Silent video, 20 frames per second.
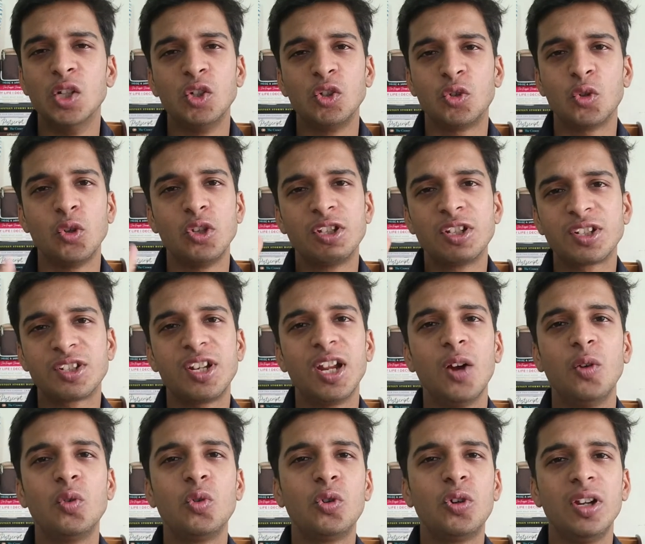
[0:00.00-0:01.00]
So you just
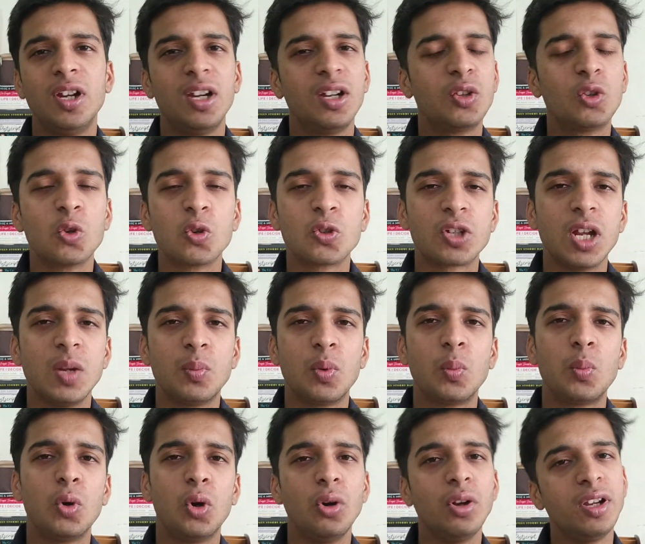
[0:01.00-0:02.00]
have to create those type
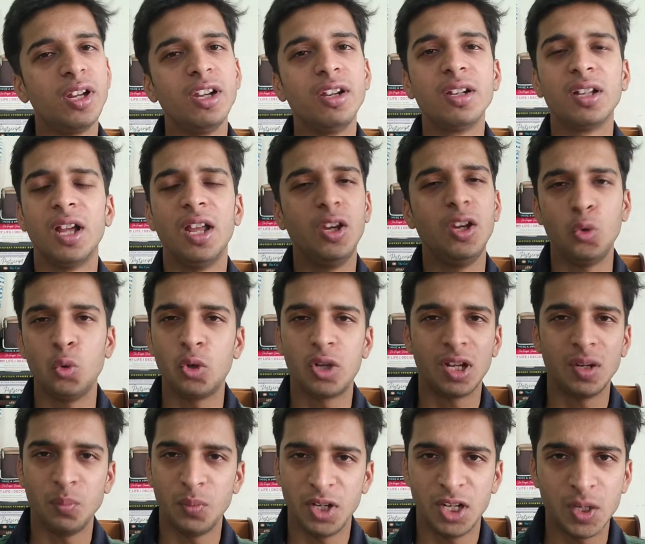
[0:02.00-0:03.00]
of content and you
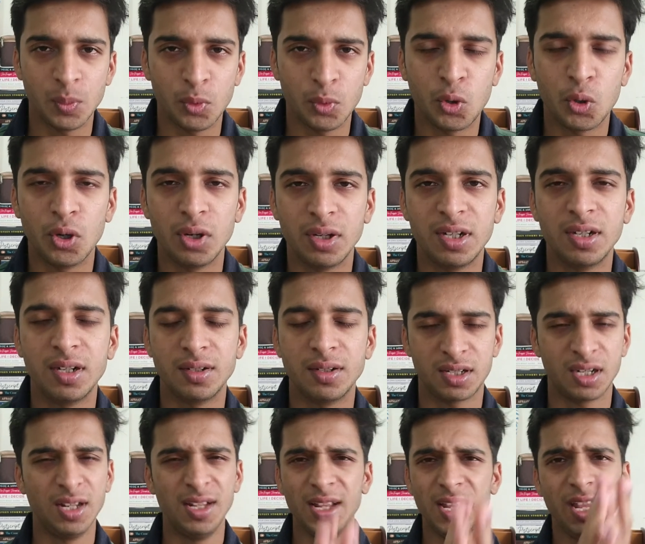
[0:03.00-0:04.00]
can become a content
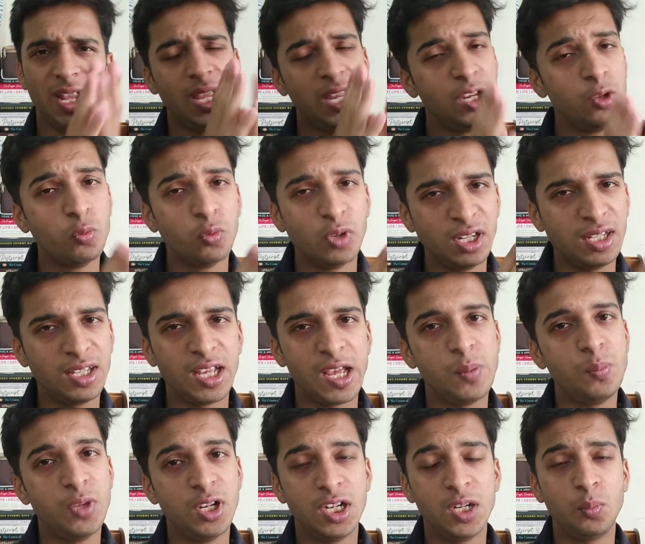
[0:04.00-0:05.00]
writer. Anyone
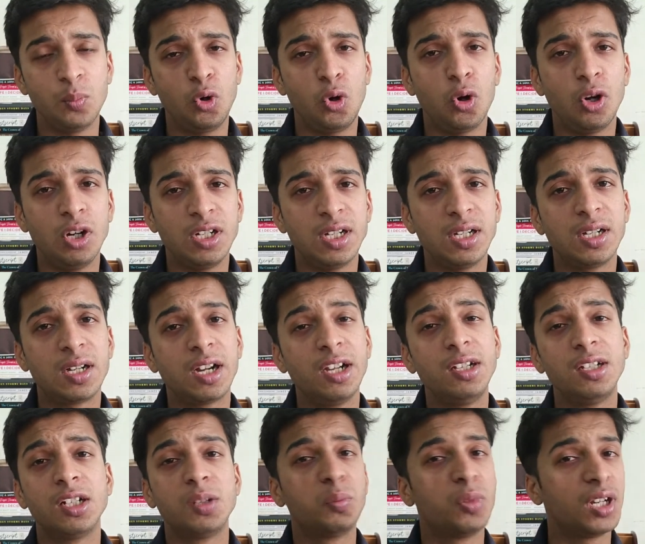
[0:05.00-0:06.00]
can become a content
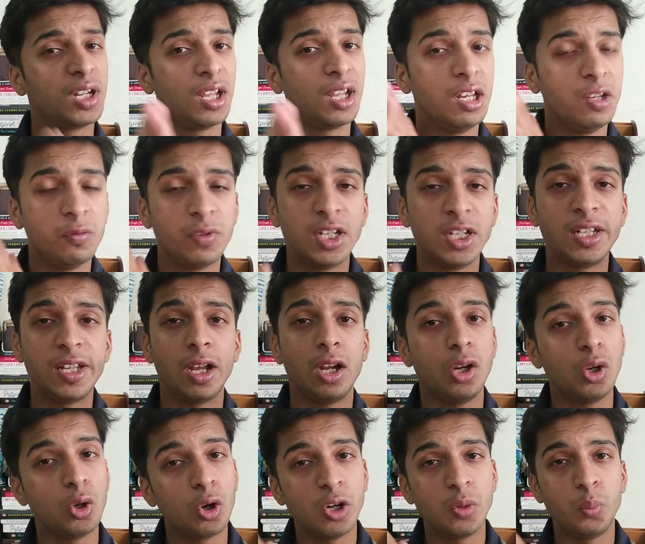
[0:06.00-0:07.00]
writer, but anyone
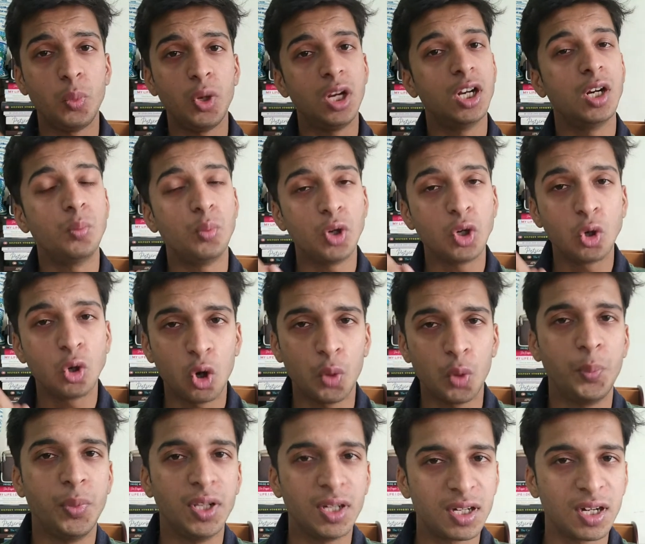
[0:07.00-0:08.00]
cannot become a
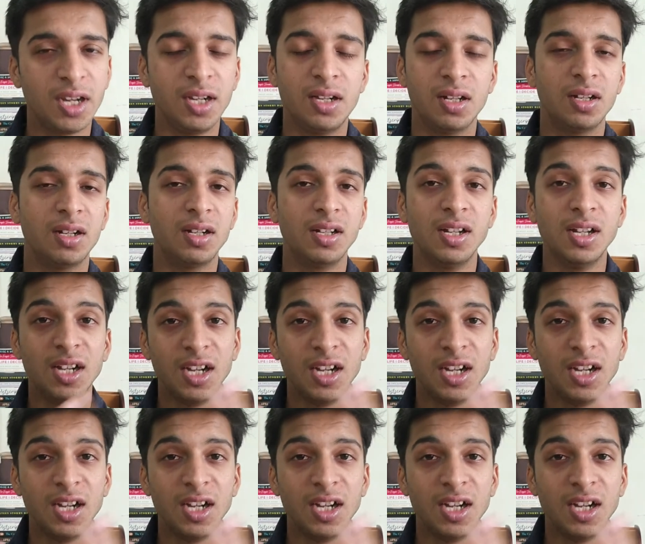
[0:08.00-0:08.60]
copywriter.